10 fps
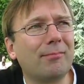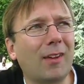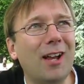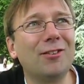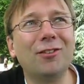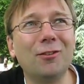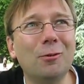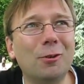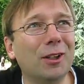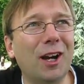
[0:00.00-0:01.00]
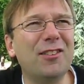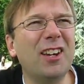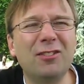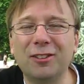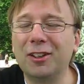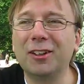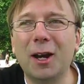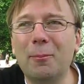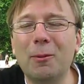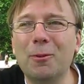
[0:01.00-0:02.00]
us as an organisation can
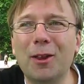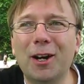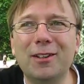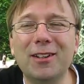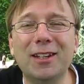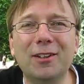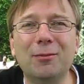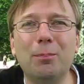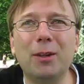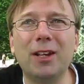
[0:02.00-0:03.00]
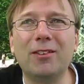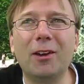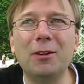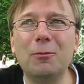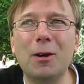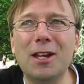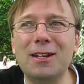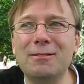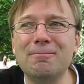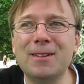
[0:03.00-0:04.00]
come up with ideas, but it's only when